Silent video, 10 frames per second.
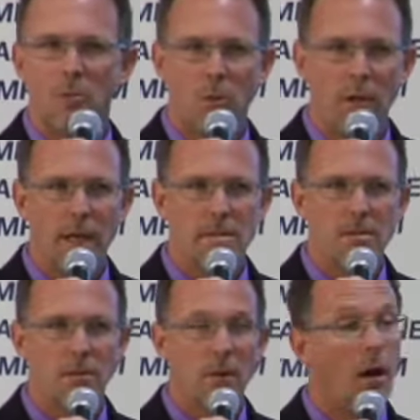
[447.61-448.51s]
what are you guys
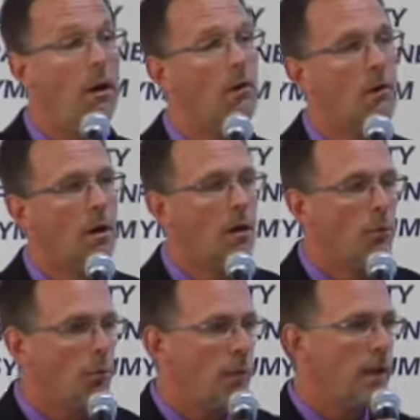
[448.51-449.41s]
doing? Oh,
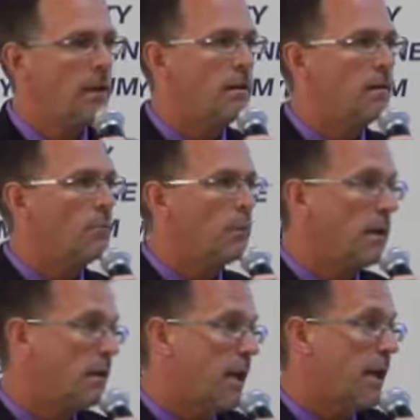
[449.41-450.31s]
well,
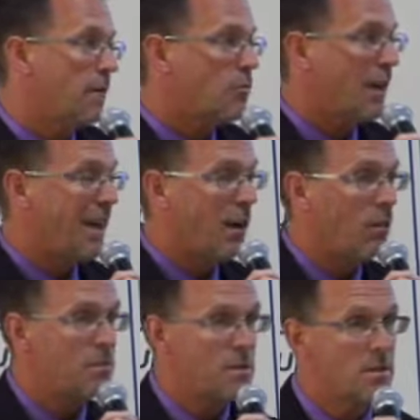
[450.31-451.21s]
we kind of try to
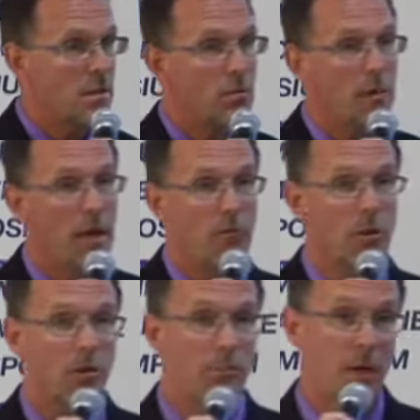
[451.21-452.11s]
help steer
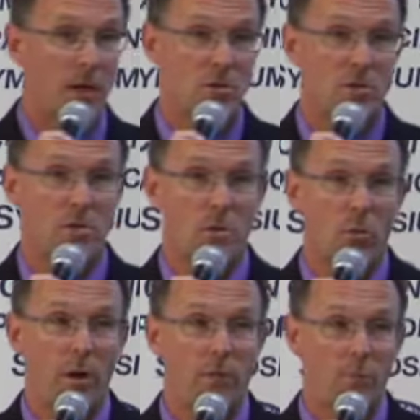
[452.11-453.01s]
behavioral health patients
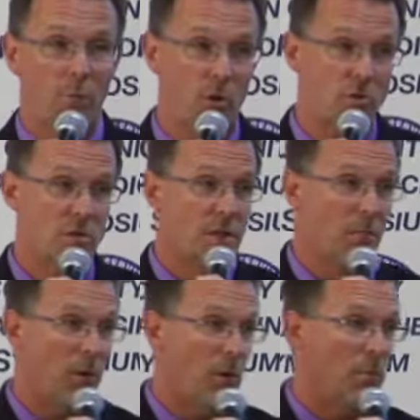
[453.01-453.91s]
away from emergency
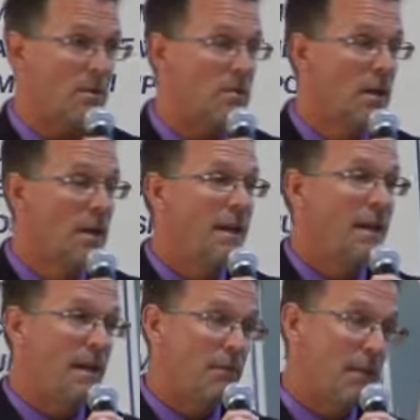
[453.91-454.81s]
departments,
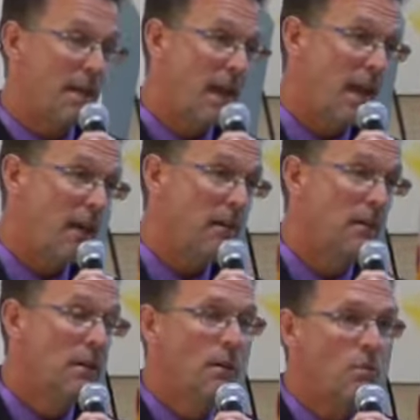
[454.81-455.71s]
if they can,
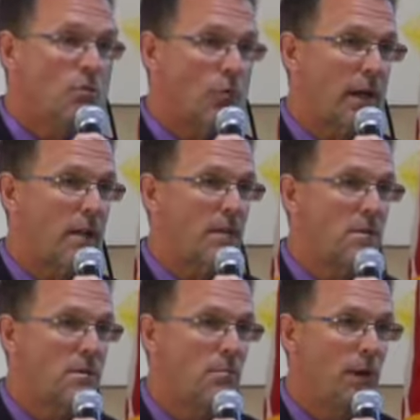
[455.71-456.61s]
directly
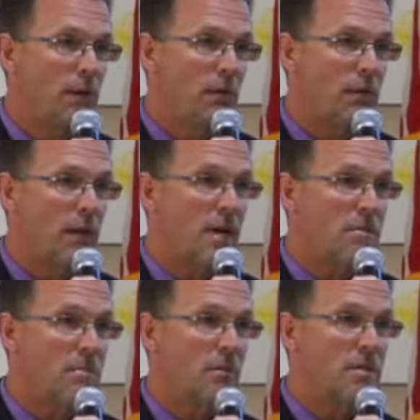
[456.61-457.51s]
to behavioral health
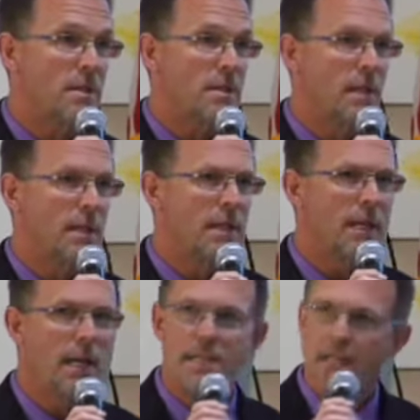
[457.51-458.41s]
hospitals. And he said,
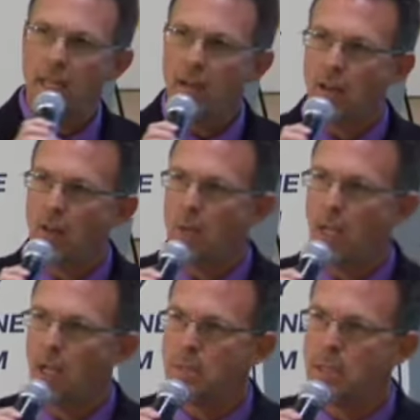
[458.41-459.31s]
can I send that out on
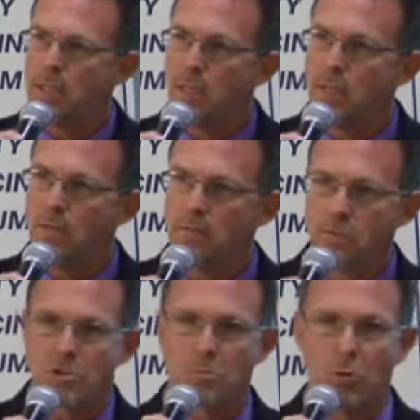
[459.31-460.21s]
my MDT,
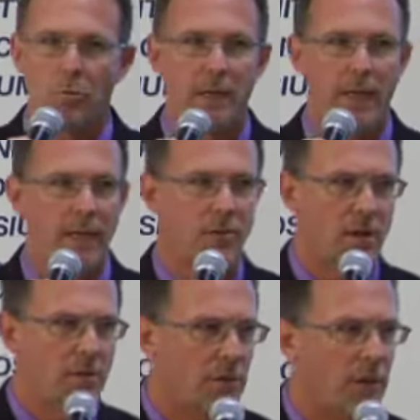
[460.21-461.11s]
which is mobile data
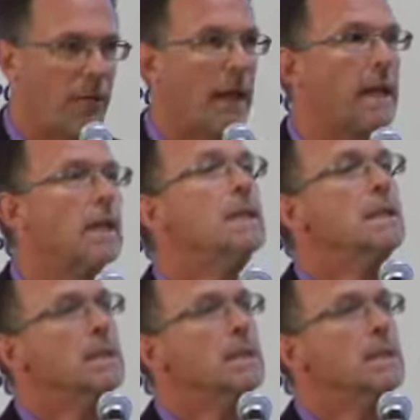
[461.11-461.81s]
transmitter? I'm like,